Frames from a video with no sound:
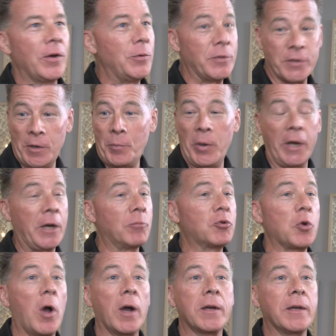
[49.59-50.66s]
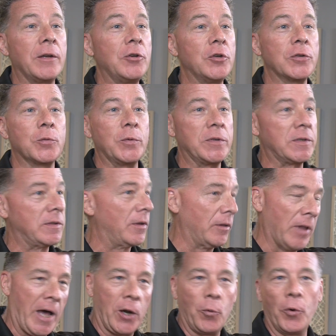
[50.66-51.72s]
He was in a pickup truck and a
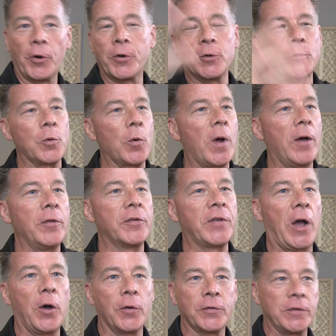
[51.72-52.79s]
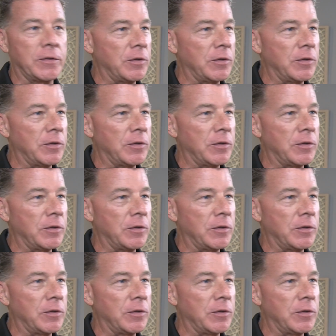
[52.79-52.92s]
lot of workers were around this house.